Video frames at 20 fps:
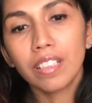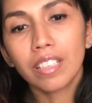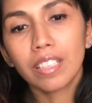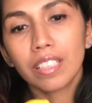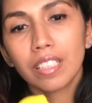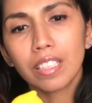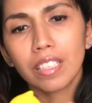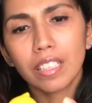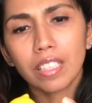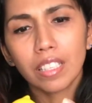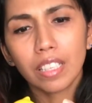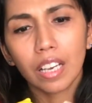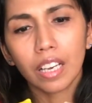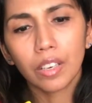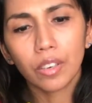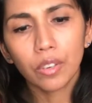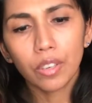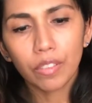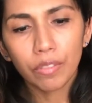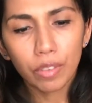This is, I
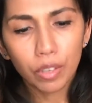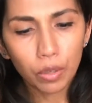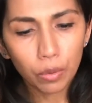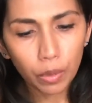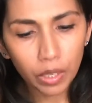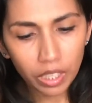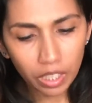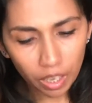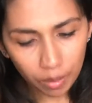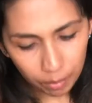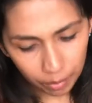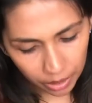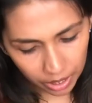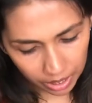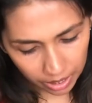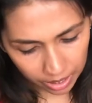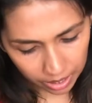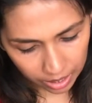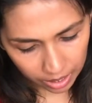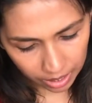don't even know what
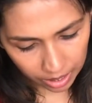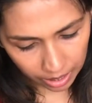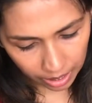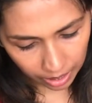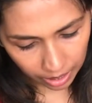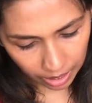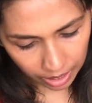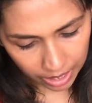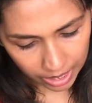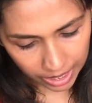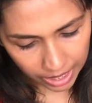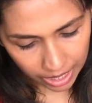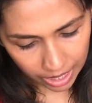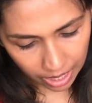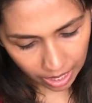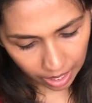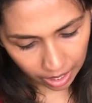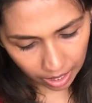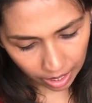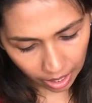company this is, like
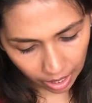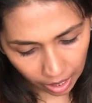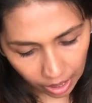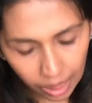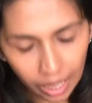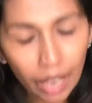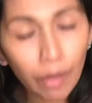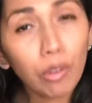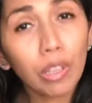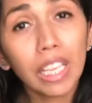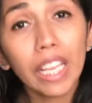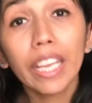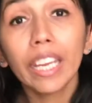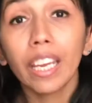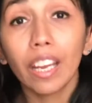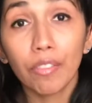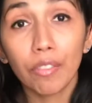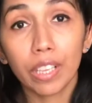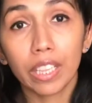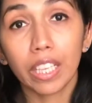D&L. I will
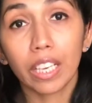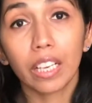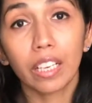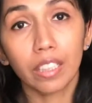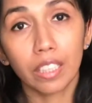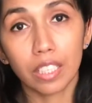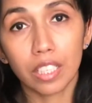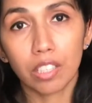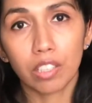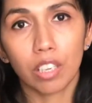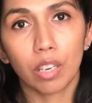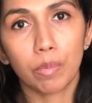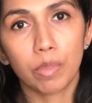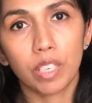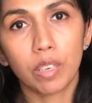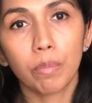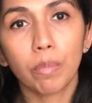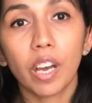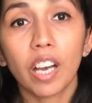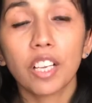link everything in the
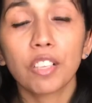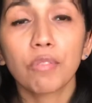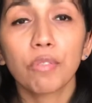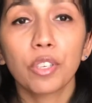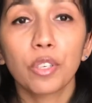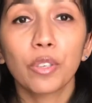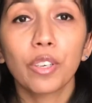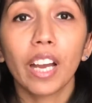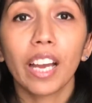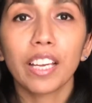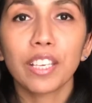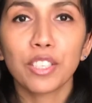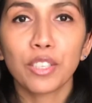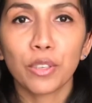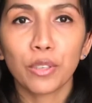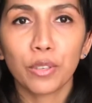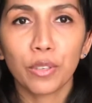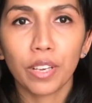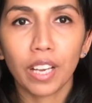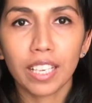description box for you guys
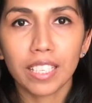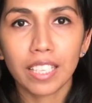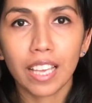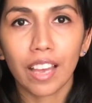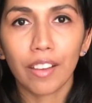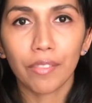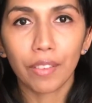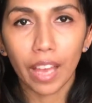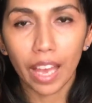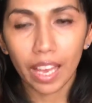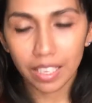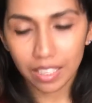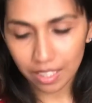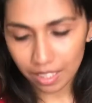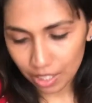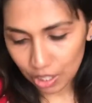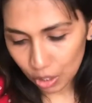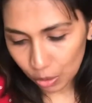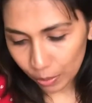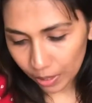so you guys have
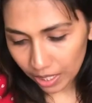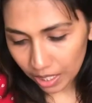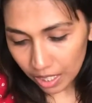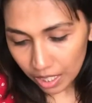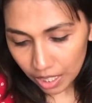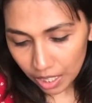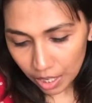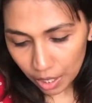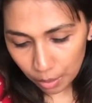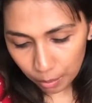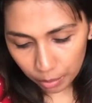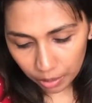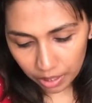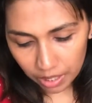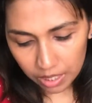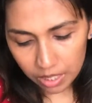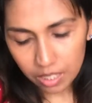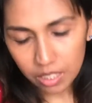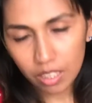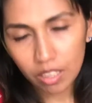access to it. But
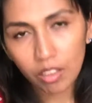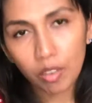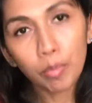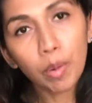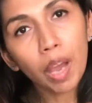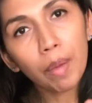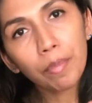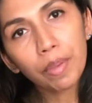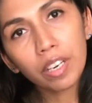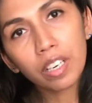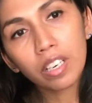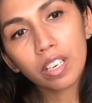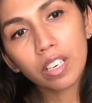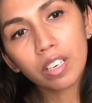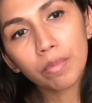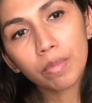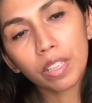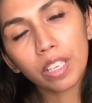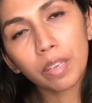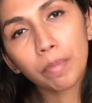this is a
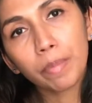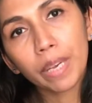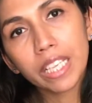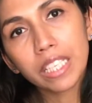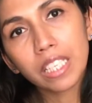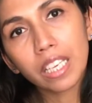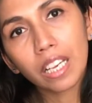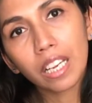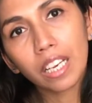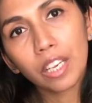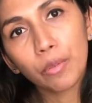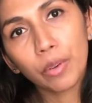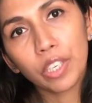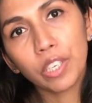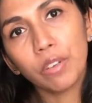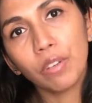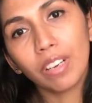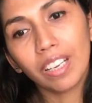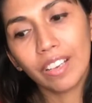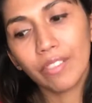thermometer. It basically, when
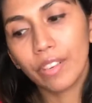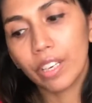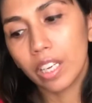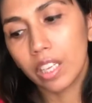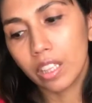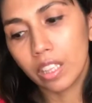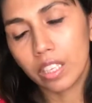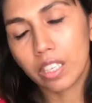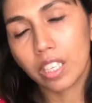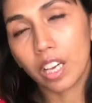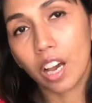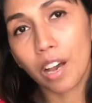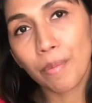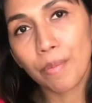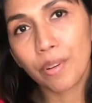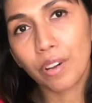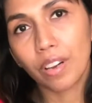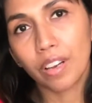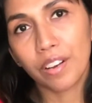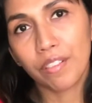you leave it in the
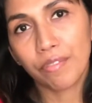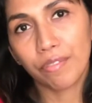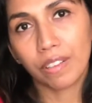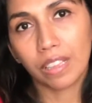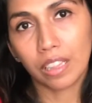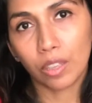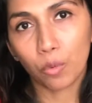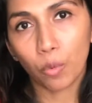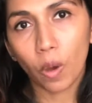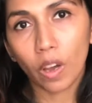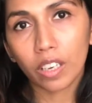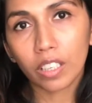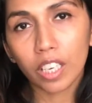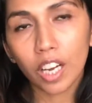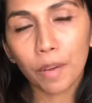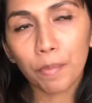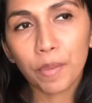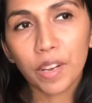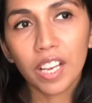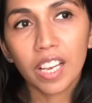tub and fill the water
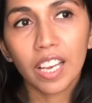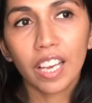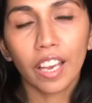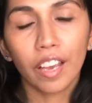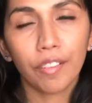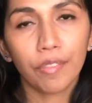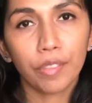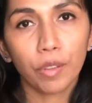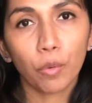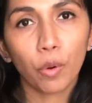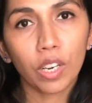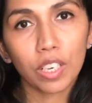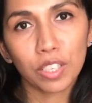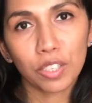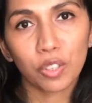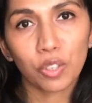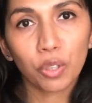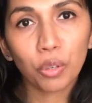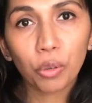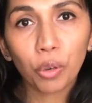up, if the water
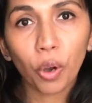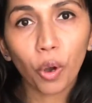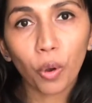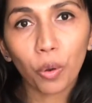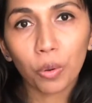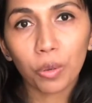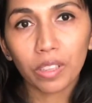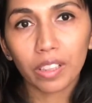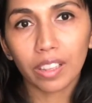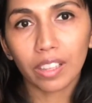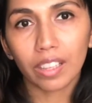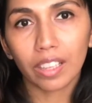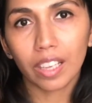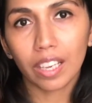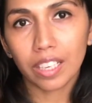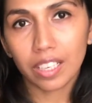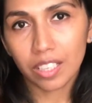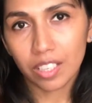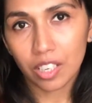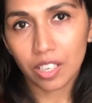is too cold,
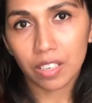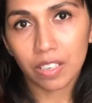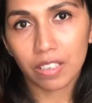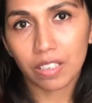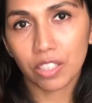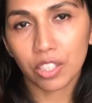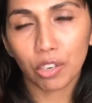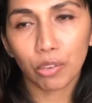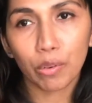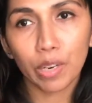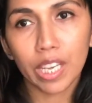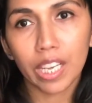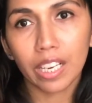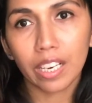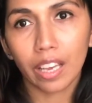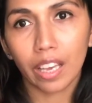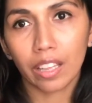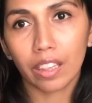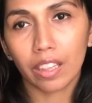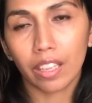it turns green,
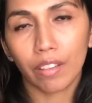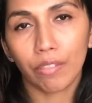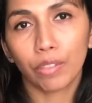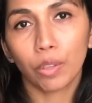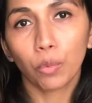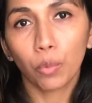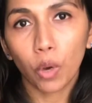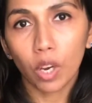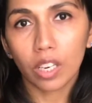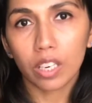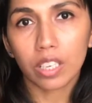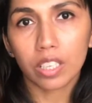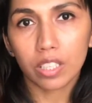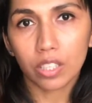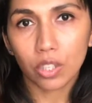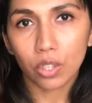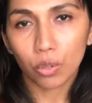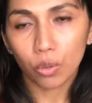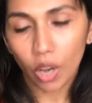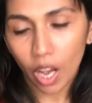and if the water
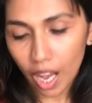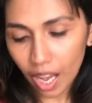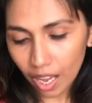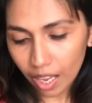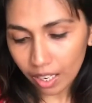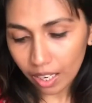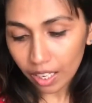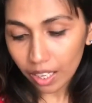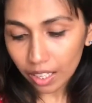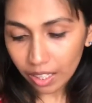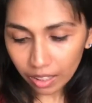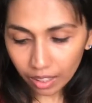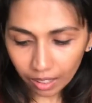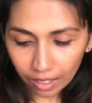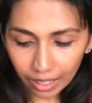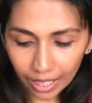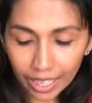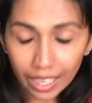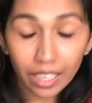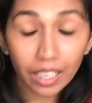is too hot, the
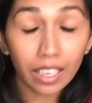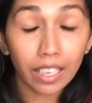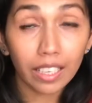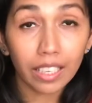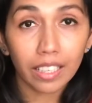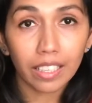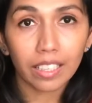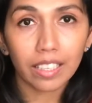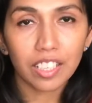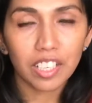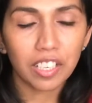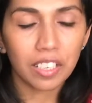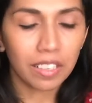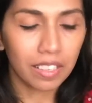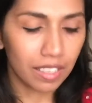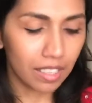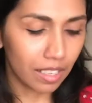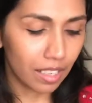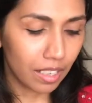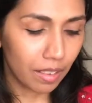light in it
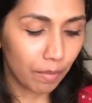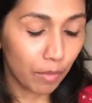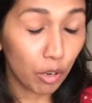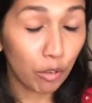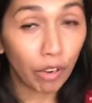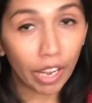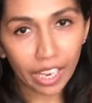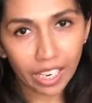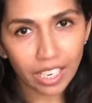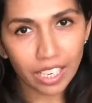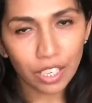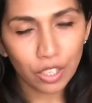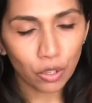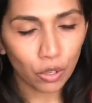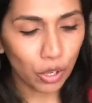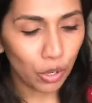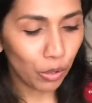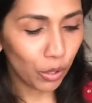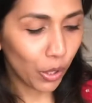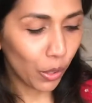turns red, so
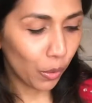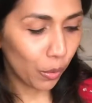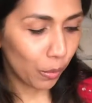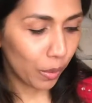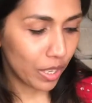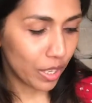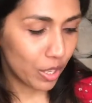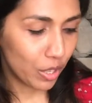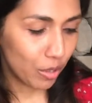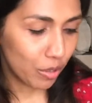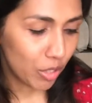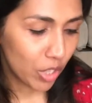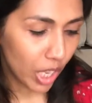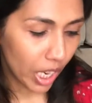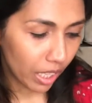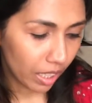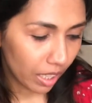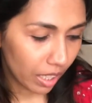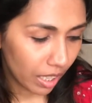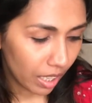you know when to
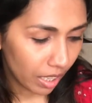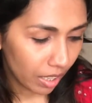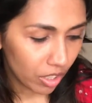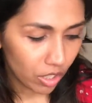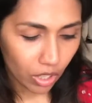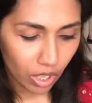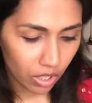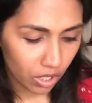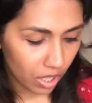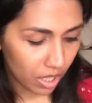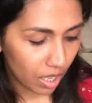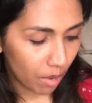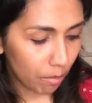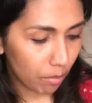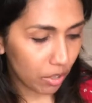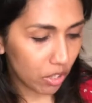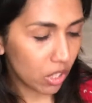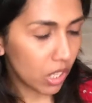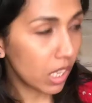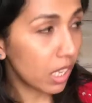adjust the
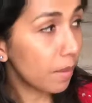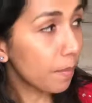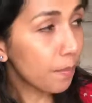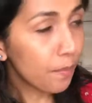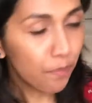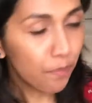temperature.